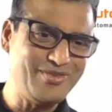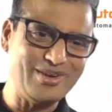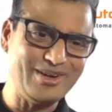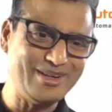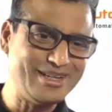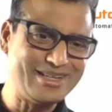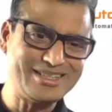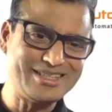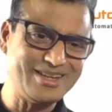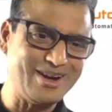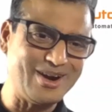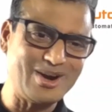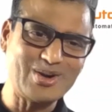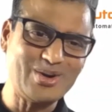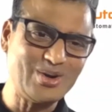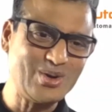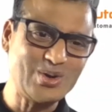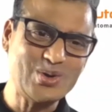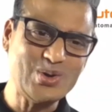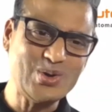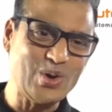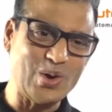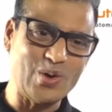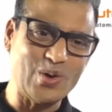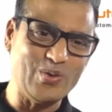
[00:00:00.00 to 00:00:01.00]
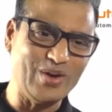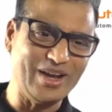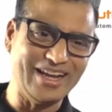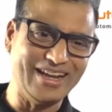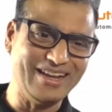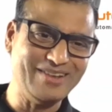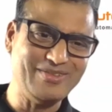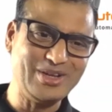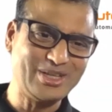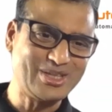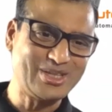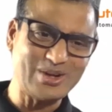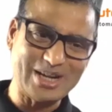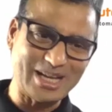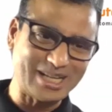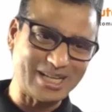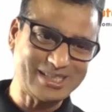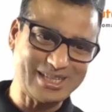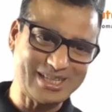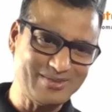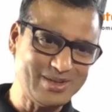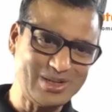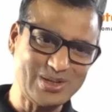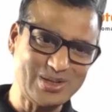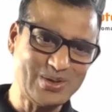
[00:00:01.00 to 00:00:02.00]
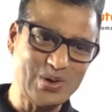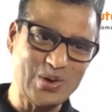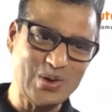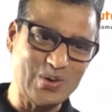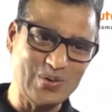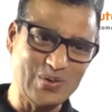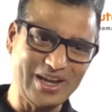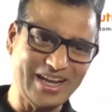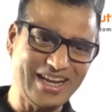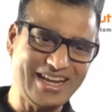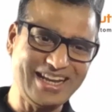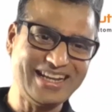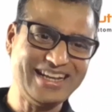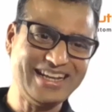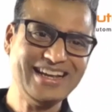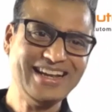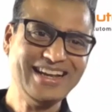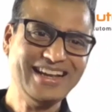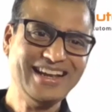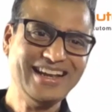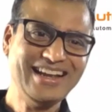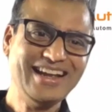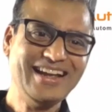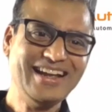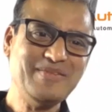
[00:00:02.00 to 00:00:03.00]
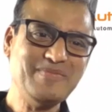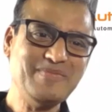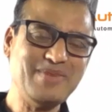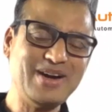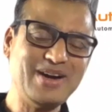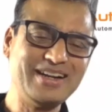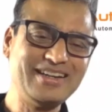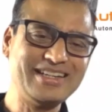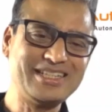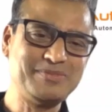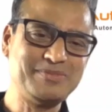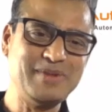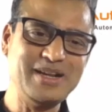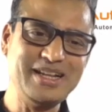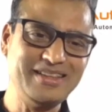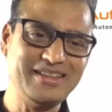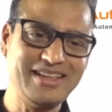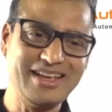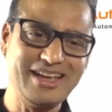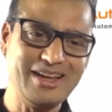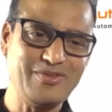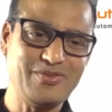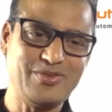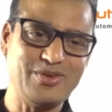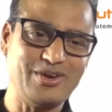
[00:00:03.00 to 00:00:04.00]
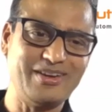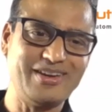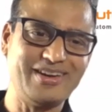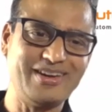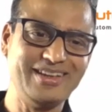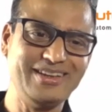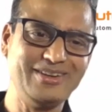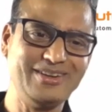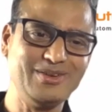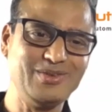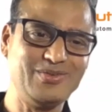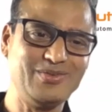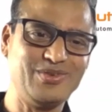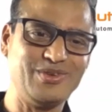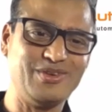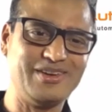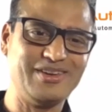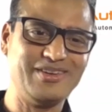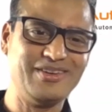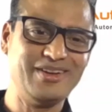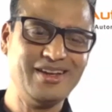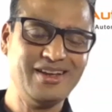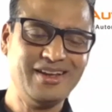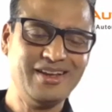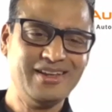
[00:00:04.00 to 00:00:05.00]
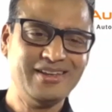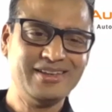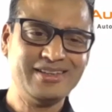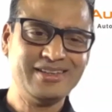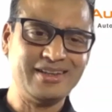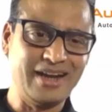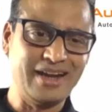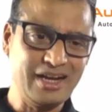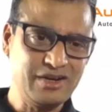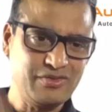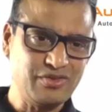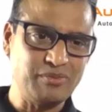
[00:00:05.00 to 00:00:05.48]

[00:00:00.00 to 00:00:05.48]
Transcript: and it's not going to go away. We thought Excel will go away, but it's been there for right